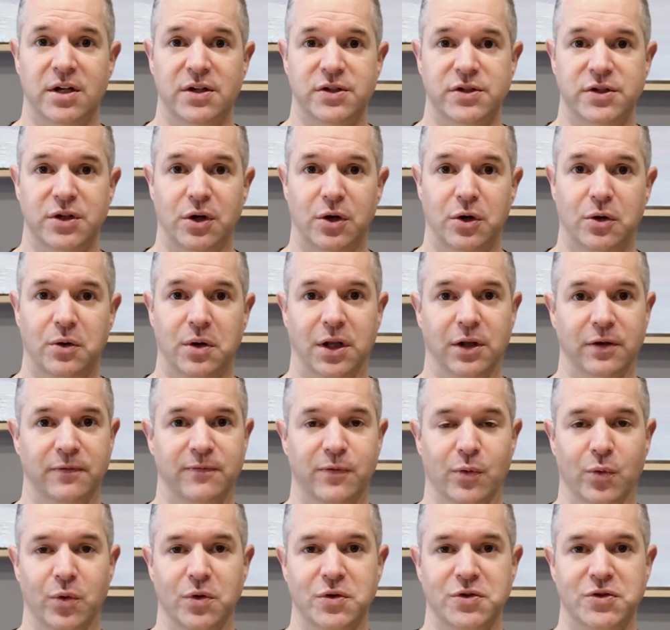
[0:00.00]
So I look
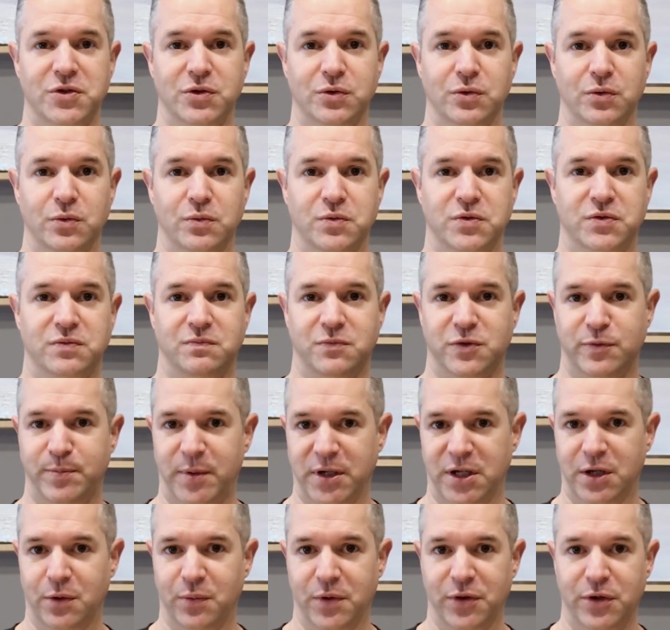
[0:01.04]
forward to
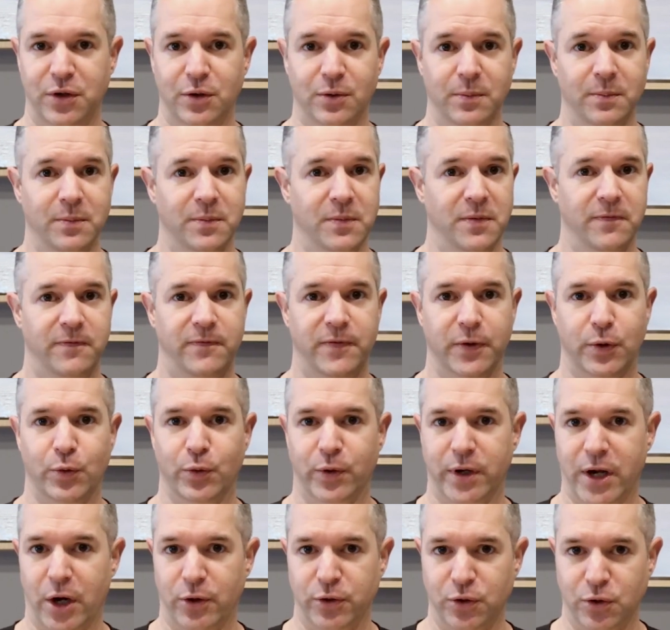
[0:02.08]
speaking with you,
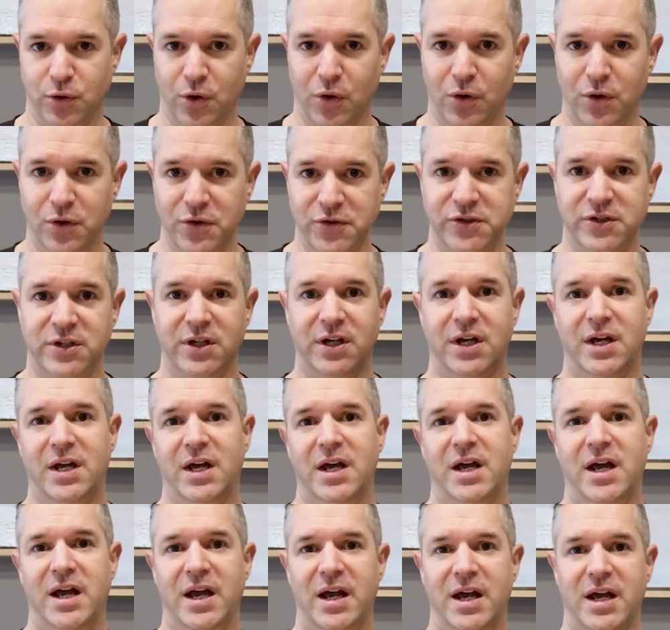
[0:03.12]
figuring out your goals,
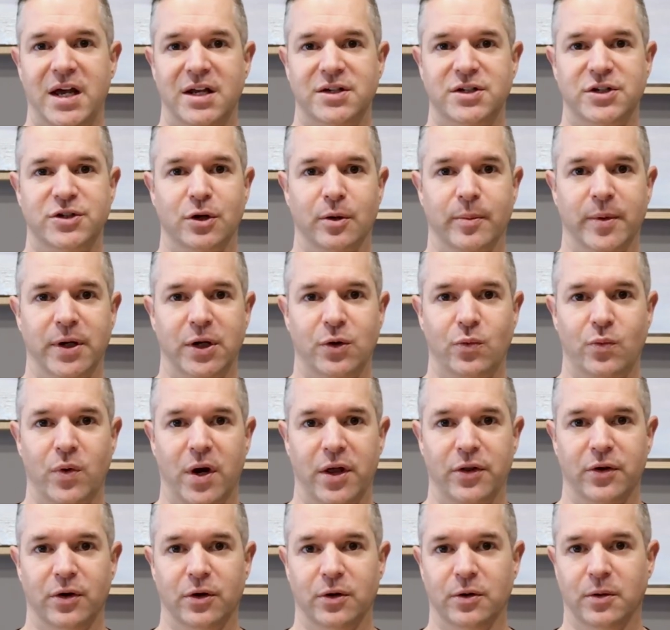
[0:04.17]
and determining
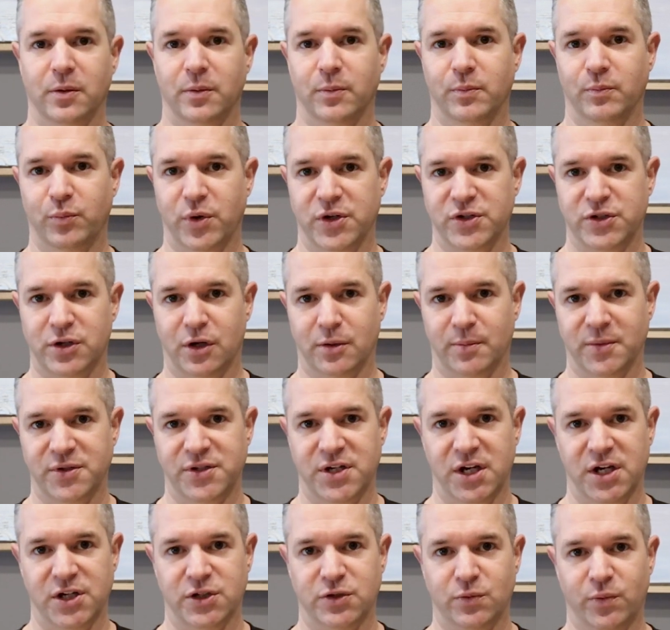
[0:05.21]
whether breast
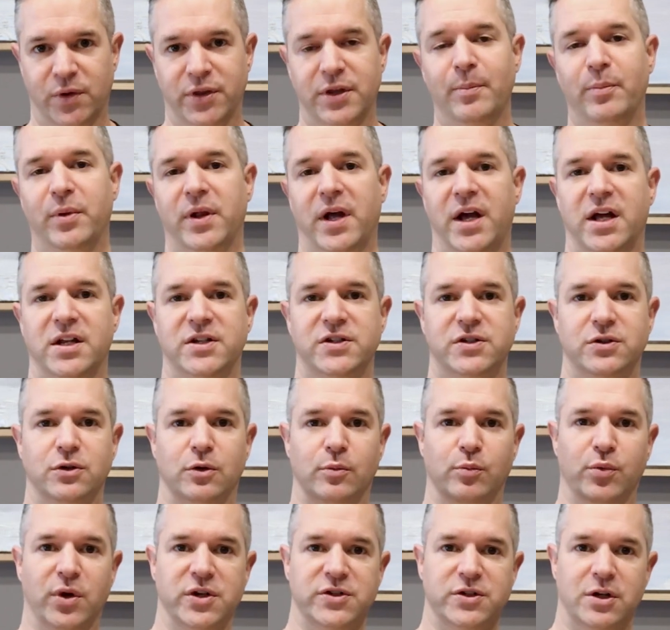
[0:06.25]
augmentation with implants or
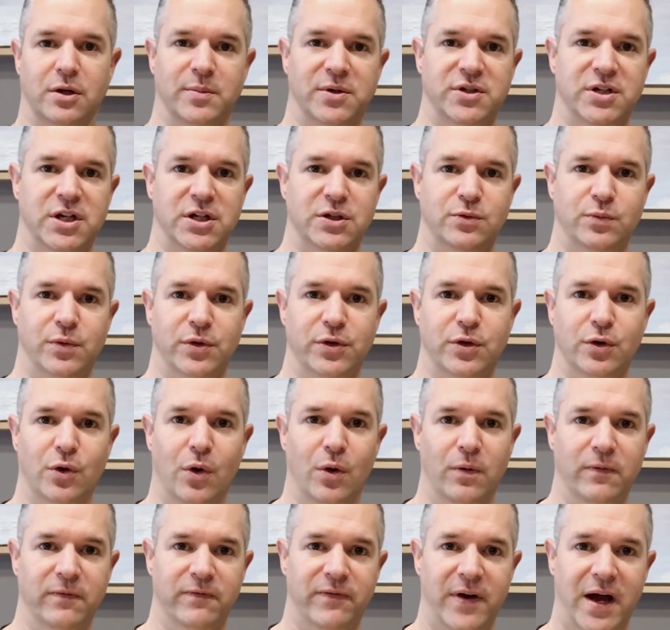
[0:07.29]
breast augmentation with your
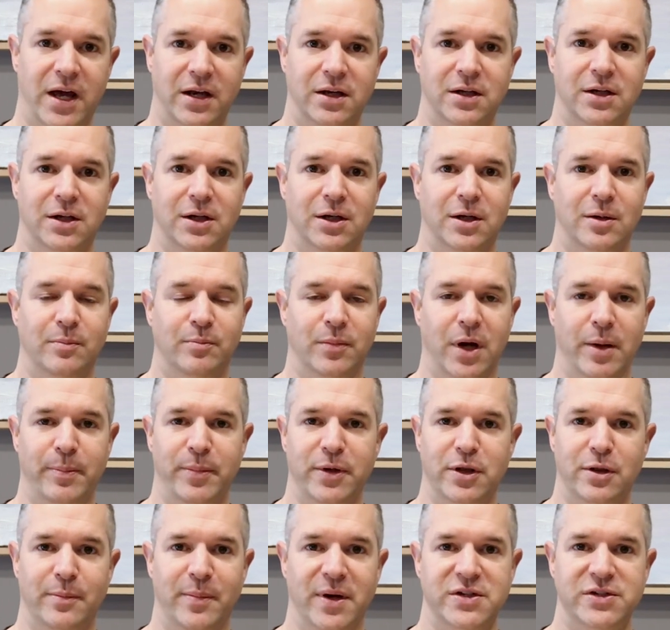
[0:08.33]
own fat might
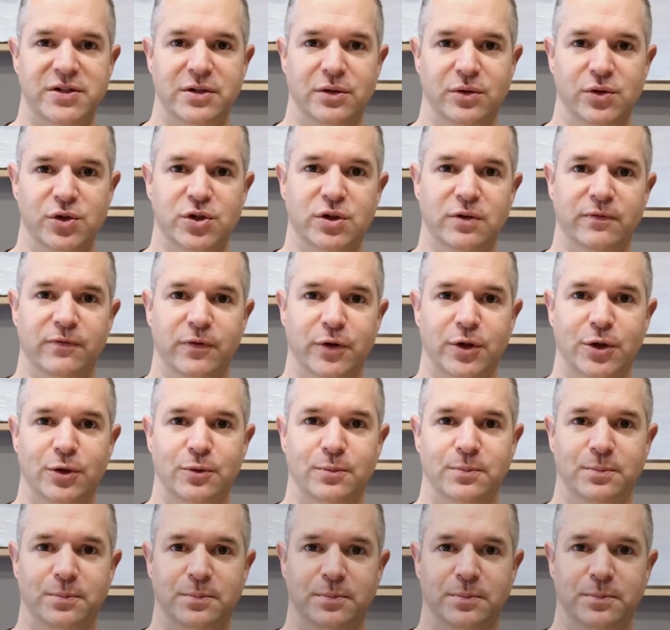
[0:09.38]
be the best solution for you.